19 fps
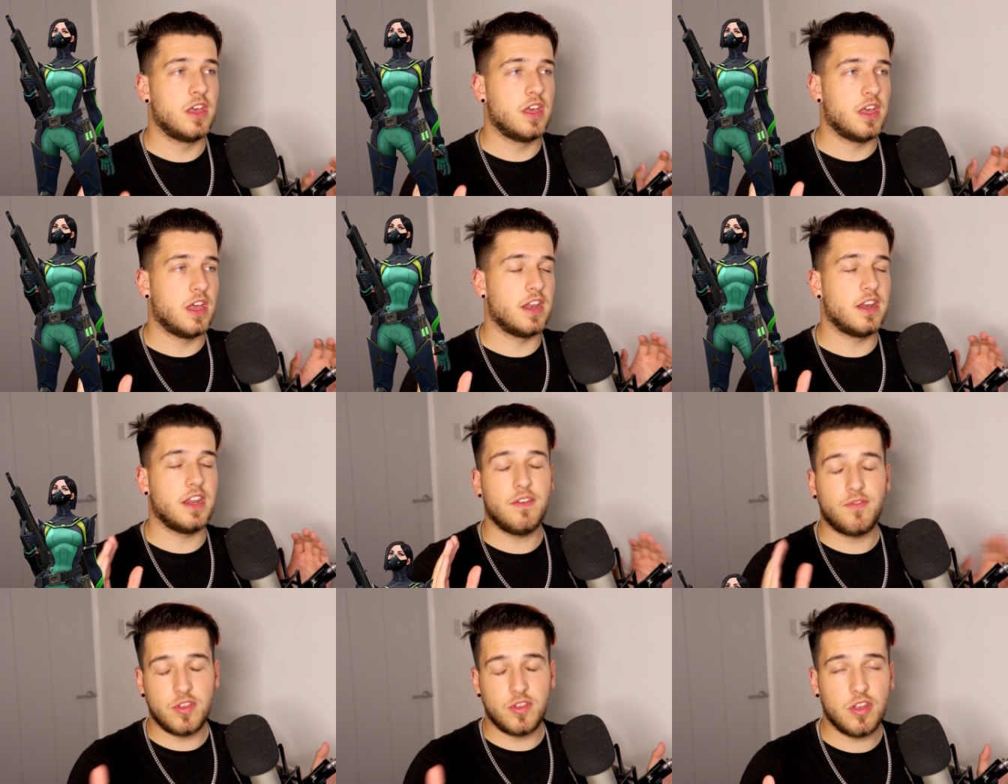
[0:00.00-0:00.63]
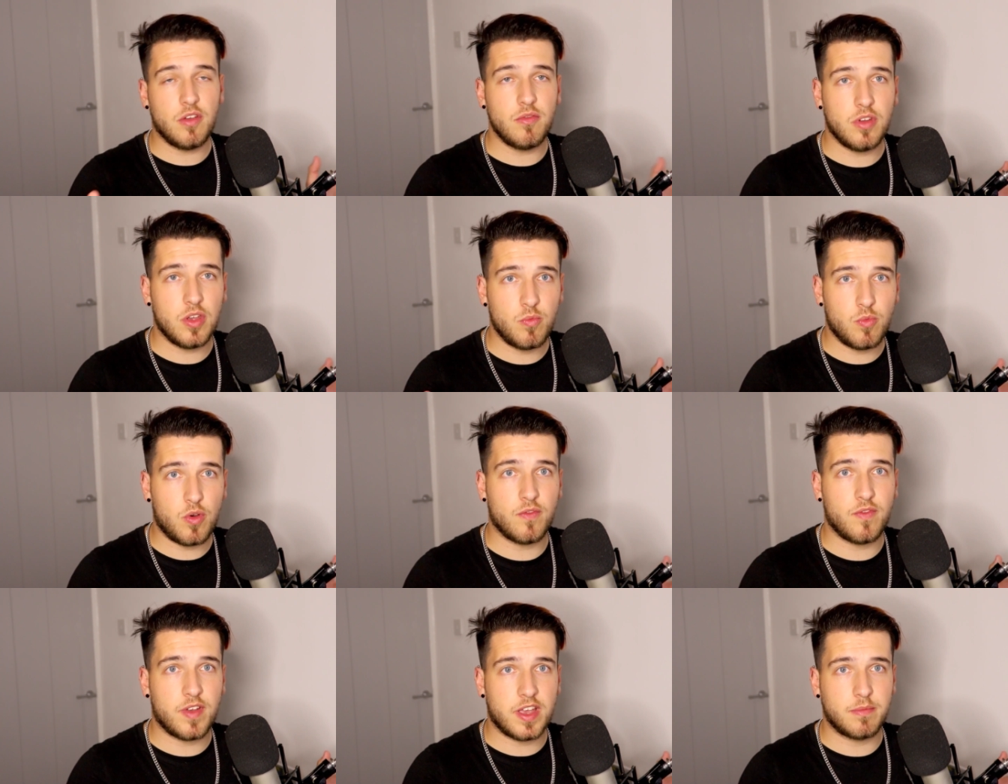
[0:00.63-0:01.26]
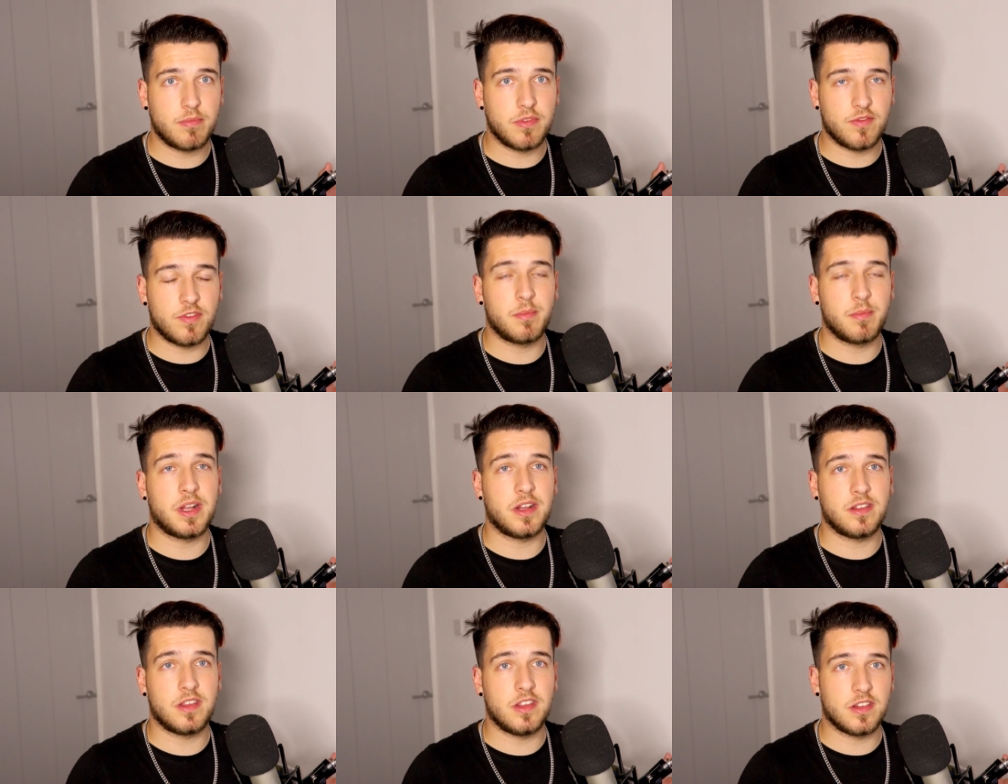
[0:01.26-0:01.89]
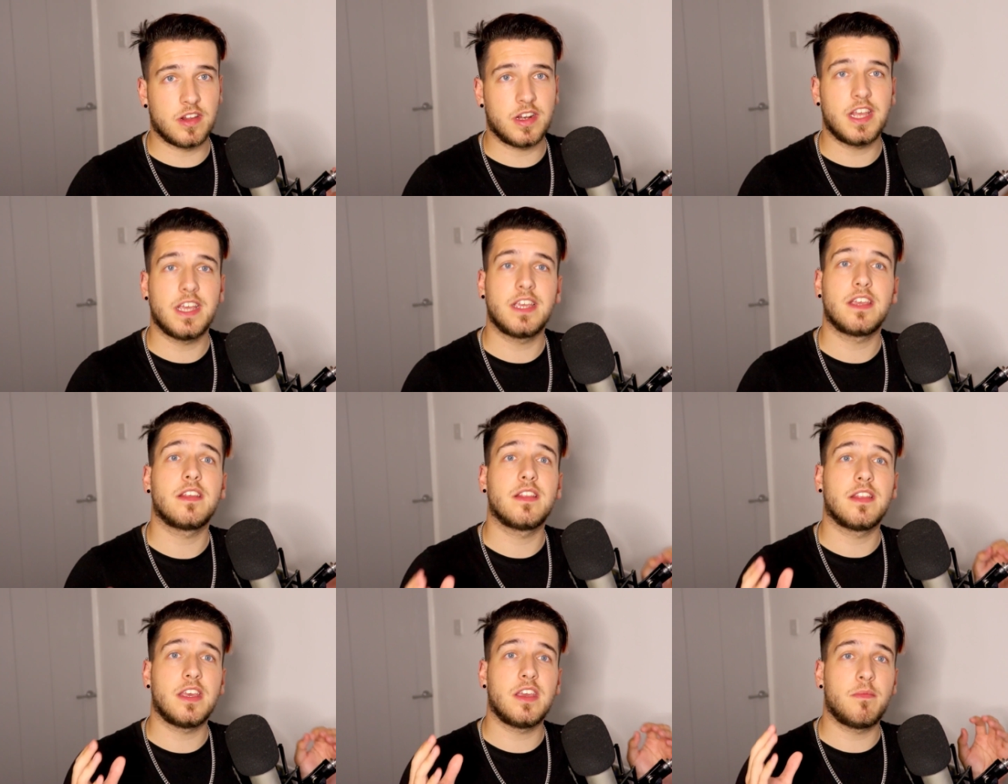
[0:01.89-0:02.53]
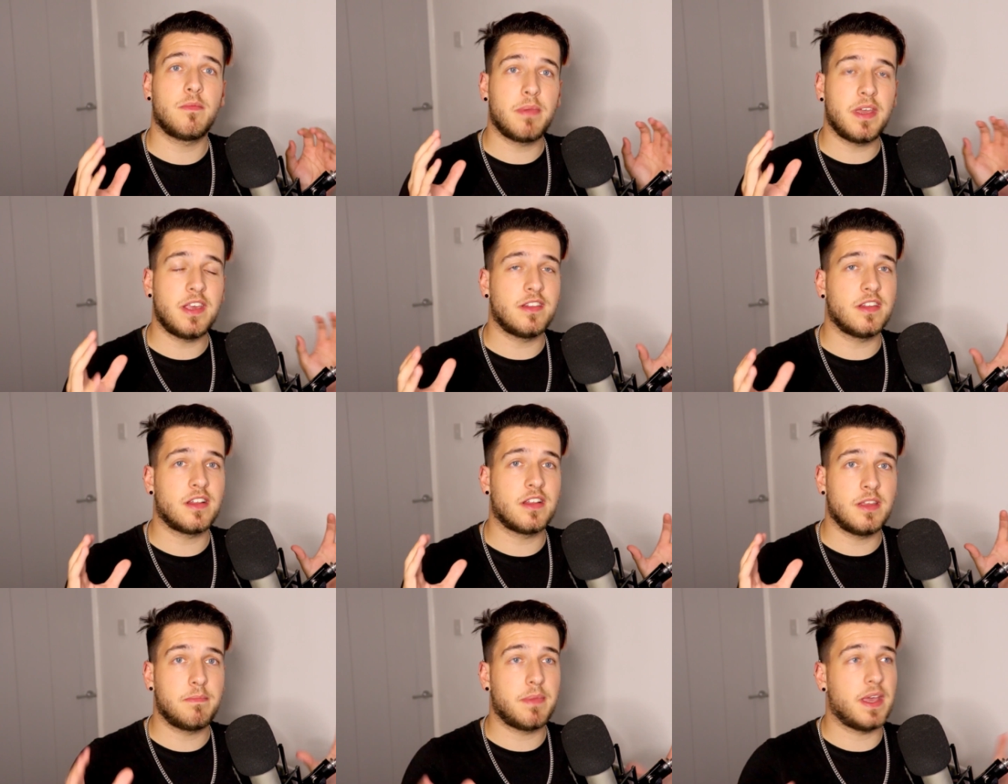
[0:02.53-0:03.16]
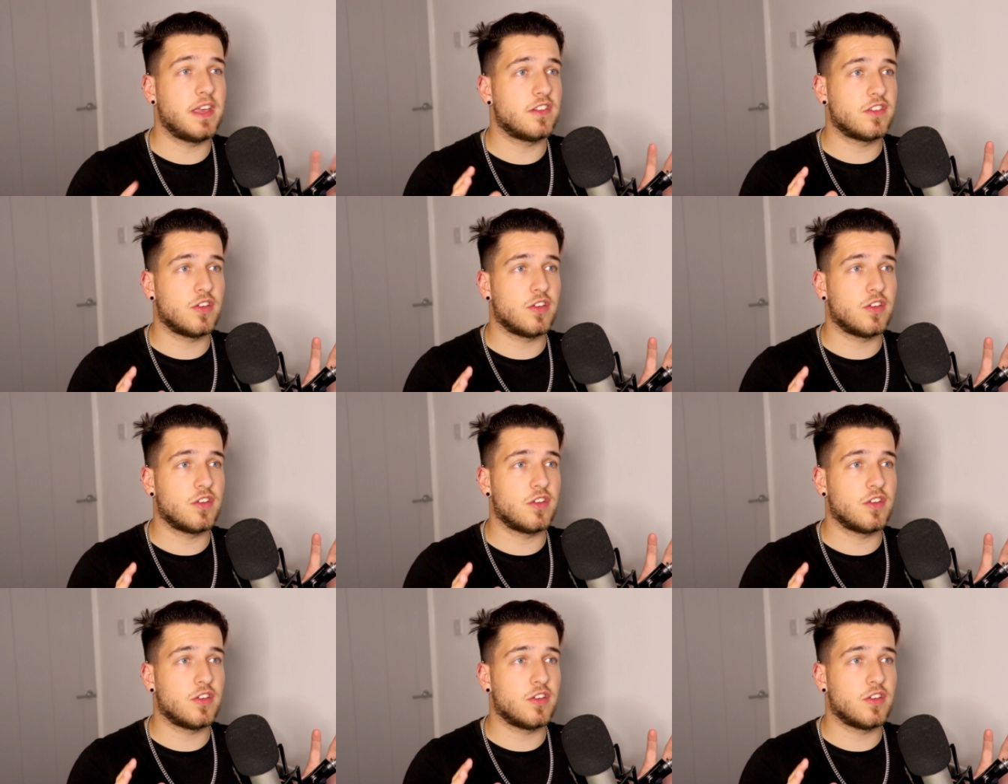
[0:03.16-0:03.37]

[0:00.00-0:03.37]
And if you don't know what Viper's abilities are like, they are basically based